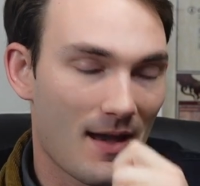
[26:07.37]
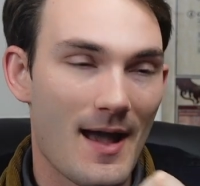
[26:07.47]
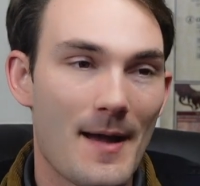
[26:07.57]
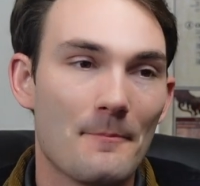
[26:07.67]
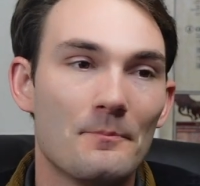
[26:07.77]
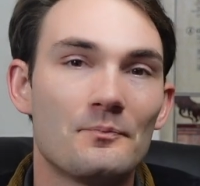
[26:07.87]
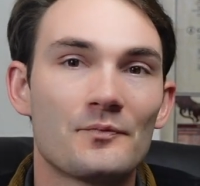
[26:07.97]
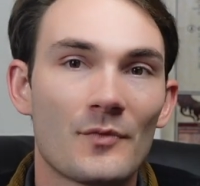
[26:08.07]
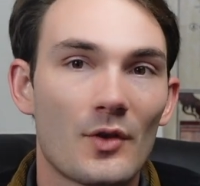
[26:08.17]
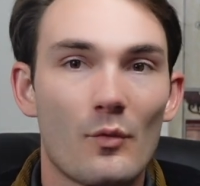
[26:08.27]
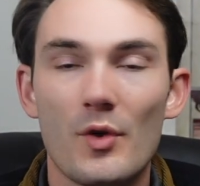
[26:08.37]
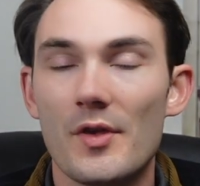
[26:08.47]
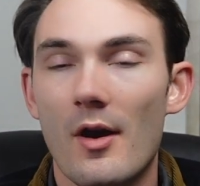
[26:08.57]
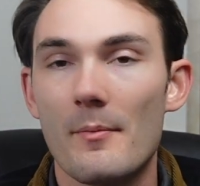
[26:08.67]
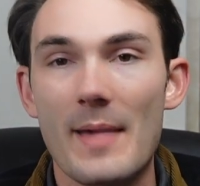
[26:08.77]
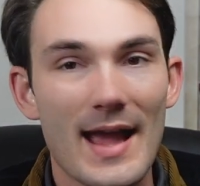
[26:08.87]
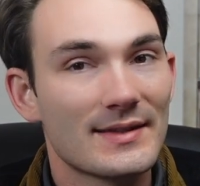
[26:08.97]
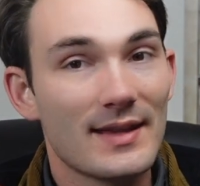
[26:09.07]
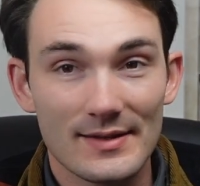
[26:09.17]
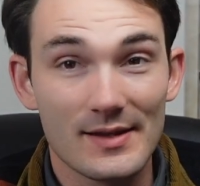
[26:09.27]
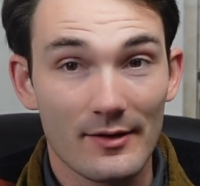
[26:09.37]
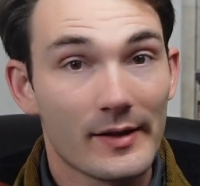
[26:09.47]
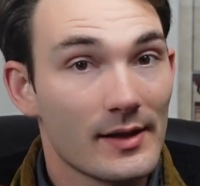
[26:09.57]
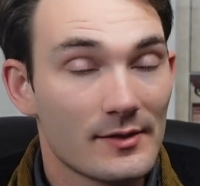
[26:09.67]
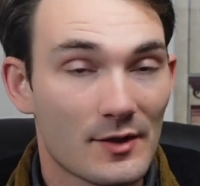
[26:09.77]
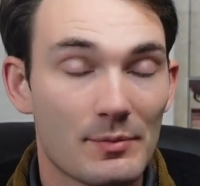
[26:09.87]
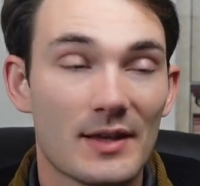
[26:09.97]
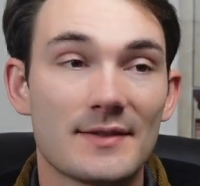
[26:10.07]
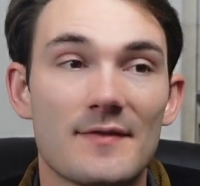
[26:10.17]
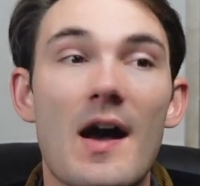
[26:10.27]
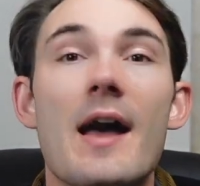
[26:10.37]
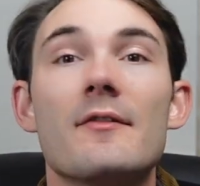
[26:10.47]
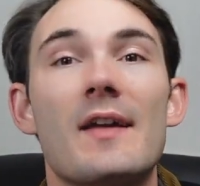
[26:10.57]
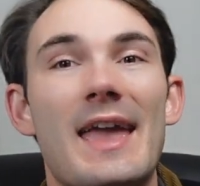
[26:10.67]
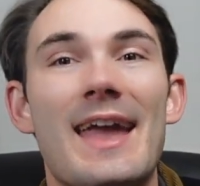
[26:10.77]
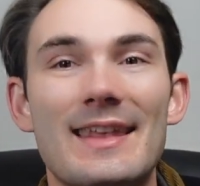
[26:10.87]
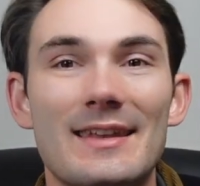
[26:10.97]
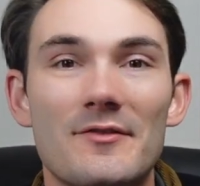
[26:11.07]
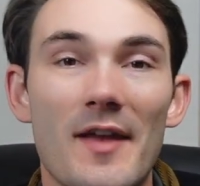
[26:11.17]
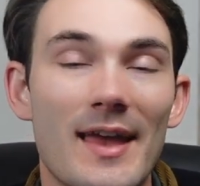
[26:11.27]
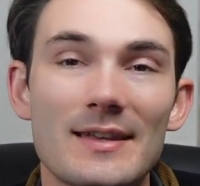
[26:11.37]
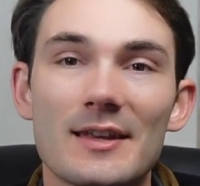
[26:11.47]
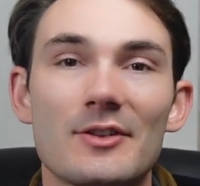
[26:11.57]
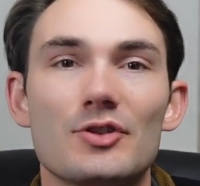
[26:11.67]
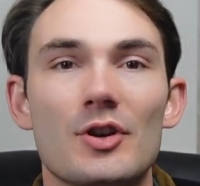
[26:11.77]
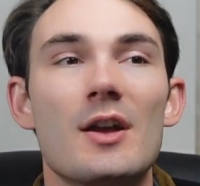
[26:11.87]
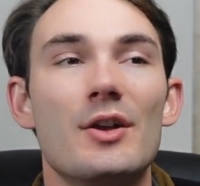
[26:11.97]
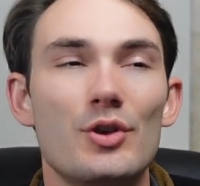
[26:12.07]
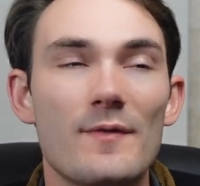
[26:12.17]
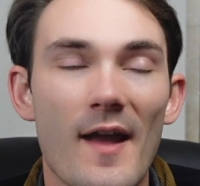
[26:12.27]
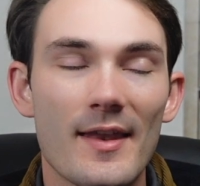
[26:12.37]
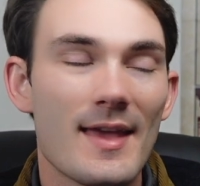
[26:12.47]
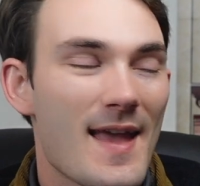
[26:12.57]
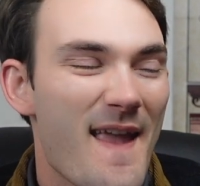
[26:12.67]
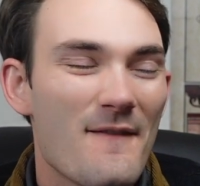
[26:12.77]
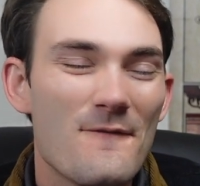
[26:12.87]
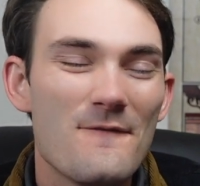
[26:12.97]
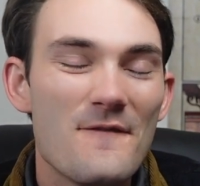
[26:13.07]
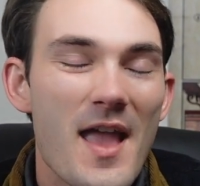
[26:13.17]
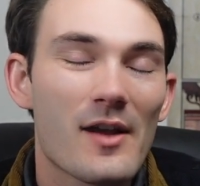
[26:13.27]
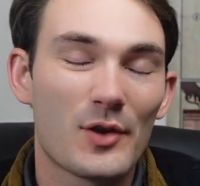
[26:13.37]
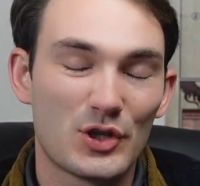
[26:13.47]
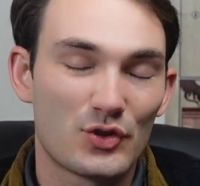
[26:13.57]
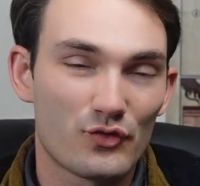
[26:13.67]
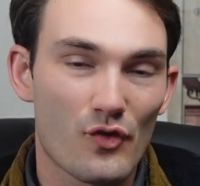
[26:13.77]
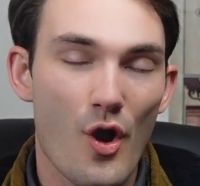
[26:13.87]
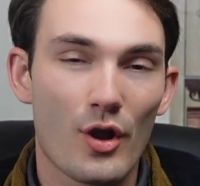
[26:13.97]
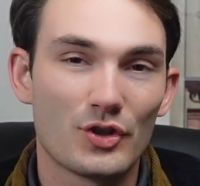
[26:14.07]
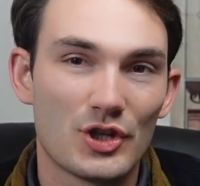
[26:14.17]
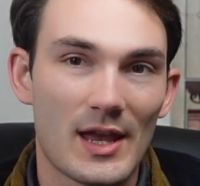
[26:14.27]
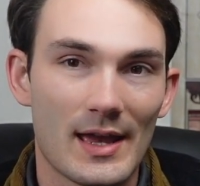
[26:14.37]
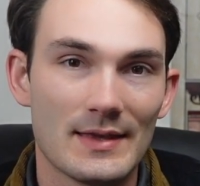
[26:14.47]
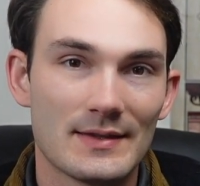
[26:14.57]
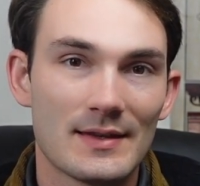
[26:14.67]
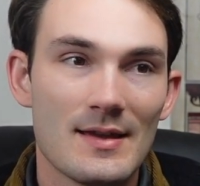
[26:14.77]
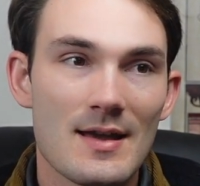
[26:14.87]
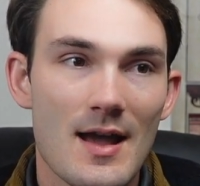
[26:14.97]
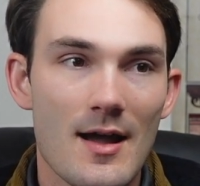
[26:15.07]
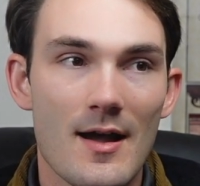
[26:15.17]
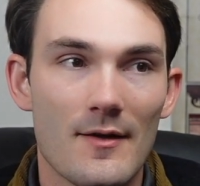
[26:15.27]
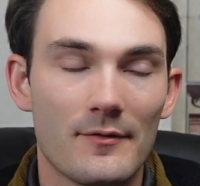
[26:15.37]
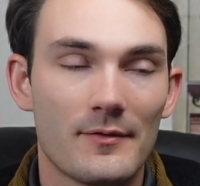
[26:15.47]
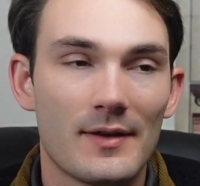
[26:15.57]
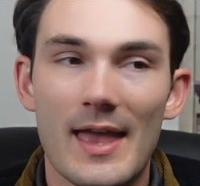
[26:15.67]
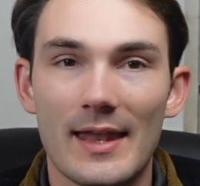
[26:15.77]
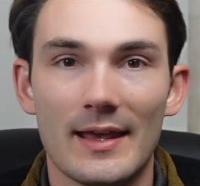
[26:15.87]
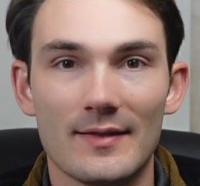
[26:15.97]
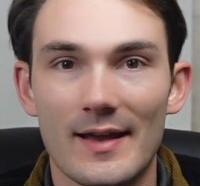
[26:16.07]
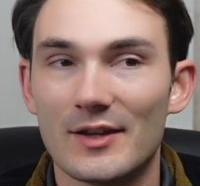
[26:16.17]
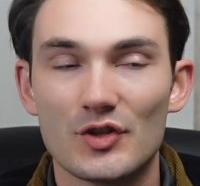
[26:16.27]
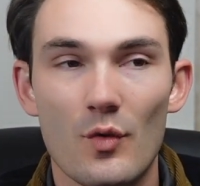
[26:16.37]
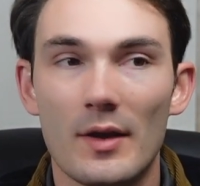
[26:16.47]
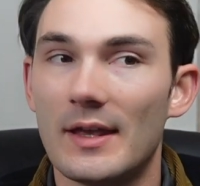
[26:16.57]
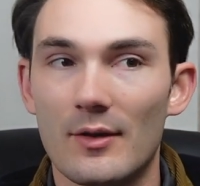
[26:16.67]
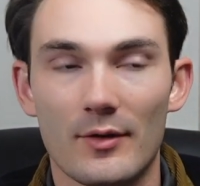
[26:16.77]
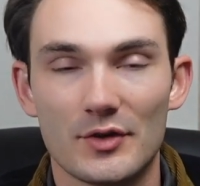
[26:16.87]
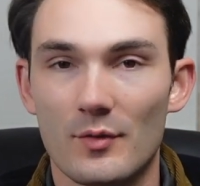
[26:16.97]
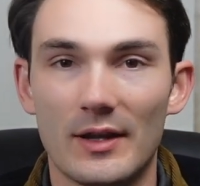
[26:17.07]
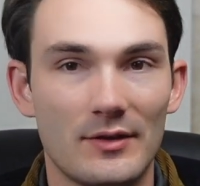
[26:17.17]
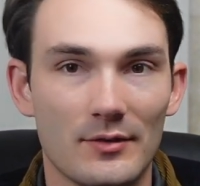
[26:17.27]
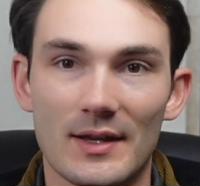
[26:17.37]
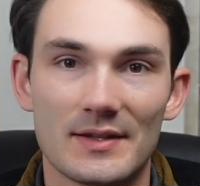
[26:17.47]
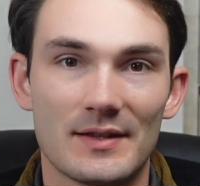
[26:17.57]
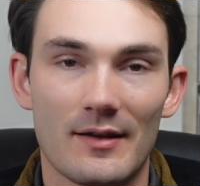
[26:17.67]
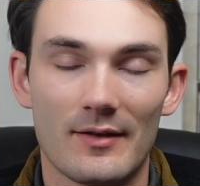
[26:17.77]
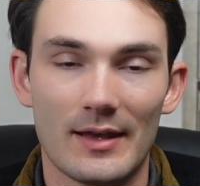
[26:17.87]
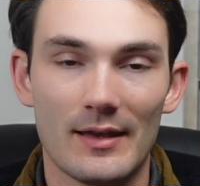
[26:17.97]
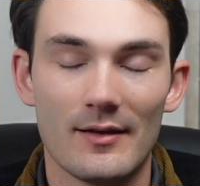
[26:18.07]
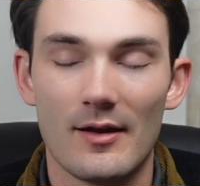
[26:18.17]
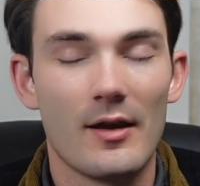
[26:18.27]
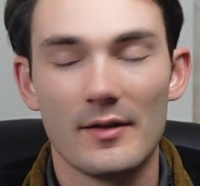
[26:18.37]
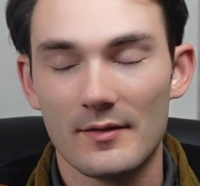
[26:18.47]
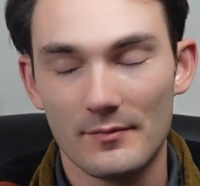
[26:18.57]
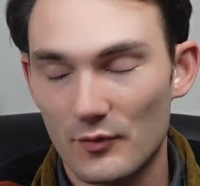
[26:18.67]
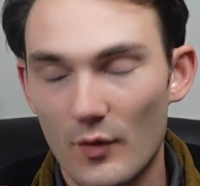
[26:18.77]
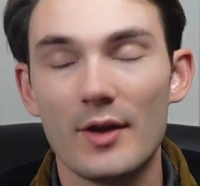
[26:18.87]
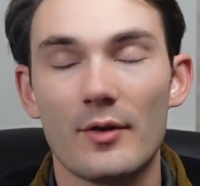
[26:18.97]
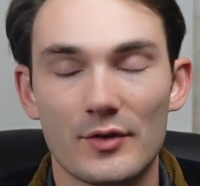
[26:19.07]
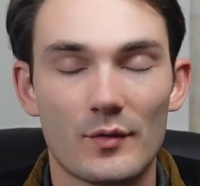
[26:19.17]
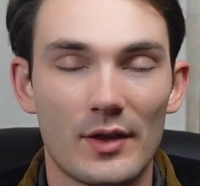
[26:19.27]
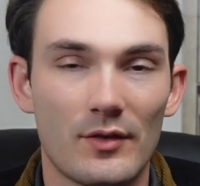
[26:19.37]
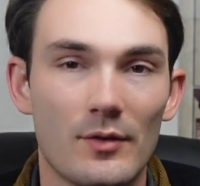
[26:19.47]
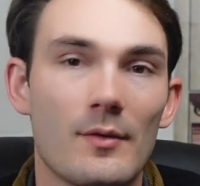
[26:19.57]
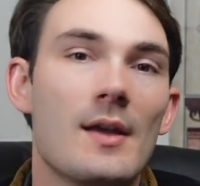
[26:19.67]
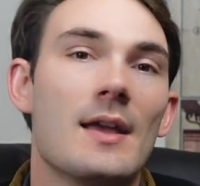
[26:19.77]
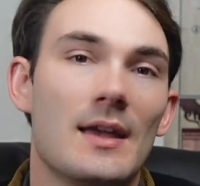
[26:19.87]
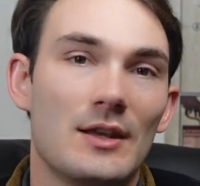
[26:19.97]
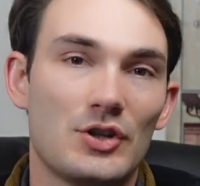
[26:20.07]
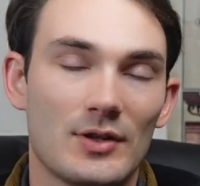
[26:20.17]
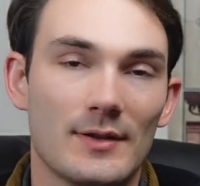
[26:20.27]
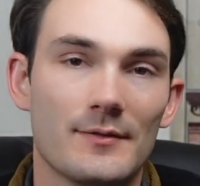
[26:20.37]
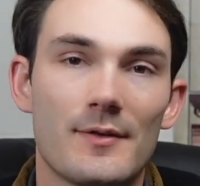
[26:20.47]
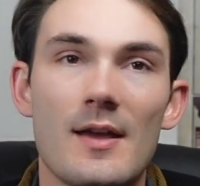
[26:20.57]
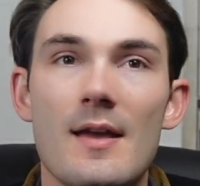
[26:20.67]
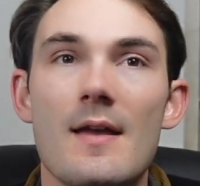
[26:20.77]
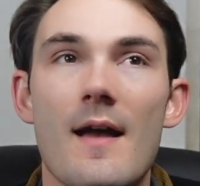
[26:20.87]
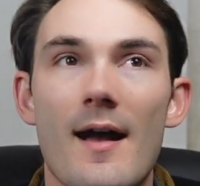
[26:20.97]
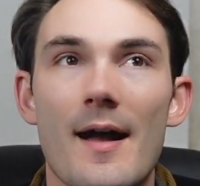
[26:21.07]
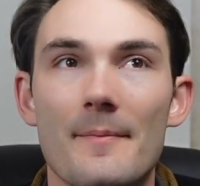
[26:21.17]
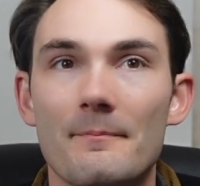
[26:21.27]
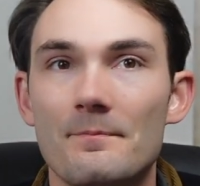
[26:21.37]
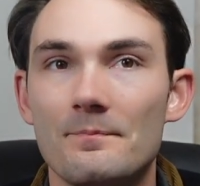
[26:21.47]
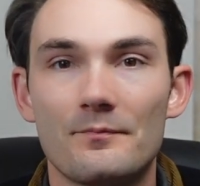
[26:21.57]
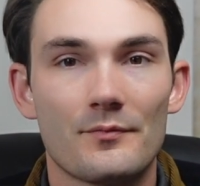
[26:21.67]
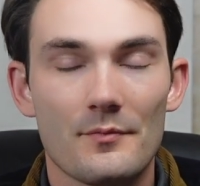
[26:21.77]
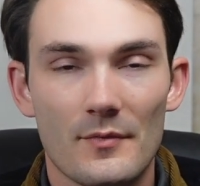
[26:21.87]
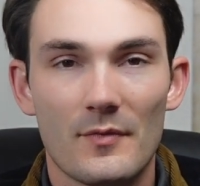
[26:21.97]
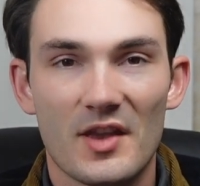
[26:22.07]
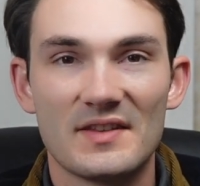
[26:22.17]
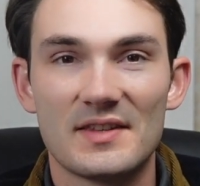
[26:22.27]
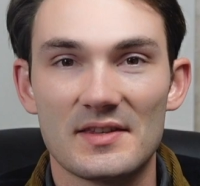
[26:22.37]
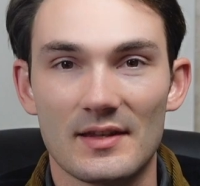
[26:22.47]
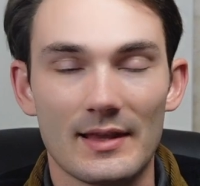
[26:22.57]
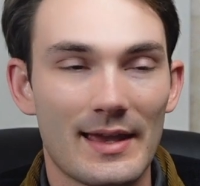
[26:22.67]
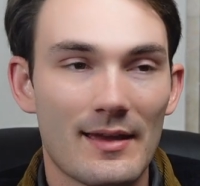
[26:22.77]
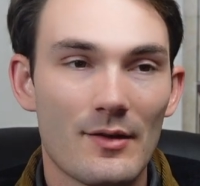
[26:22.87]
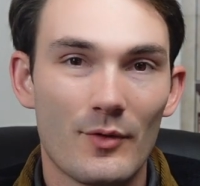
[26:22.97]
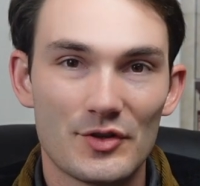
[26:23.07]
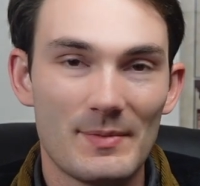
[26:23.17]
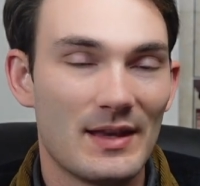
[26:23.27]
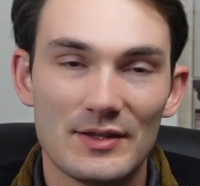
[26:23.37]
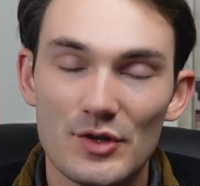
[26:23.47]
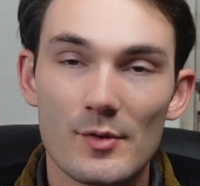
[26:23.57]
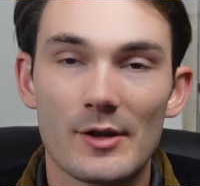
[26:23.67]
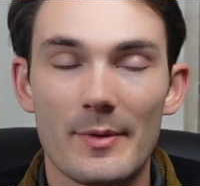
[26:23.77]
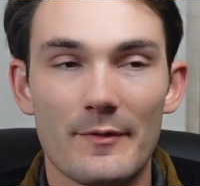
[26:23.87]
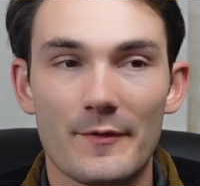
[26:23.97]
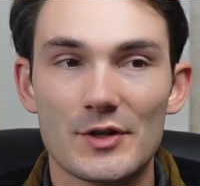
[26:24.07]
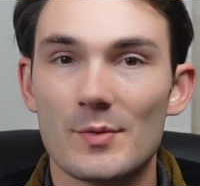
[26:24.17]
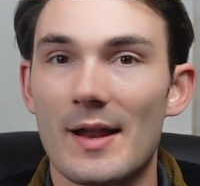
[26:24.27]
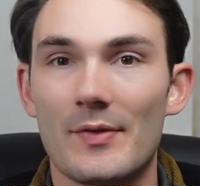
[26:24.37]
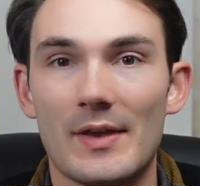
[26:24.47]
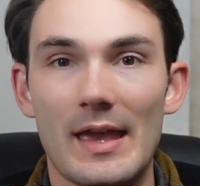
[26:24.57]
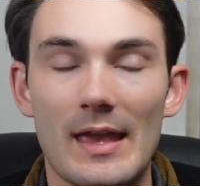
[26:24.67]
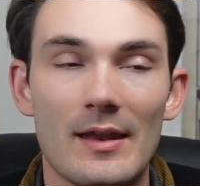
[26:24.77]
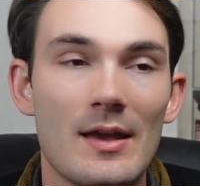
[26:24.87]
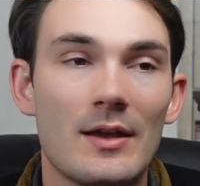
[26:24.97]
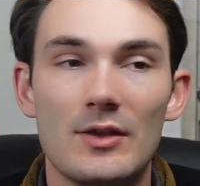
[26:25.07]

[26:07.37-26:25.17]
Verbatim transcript: Um, with our max dexterity, so plus five, and advantage, you've got a very strong chance of hitting like a 20 or a 22 dexterity, or a 20 or a 22 initiative um, consistently, which means you were going to be the first one out the gate.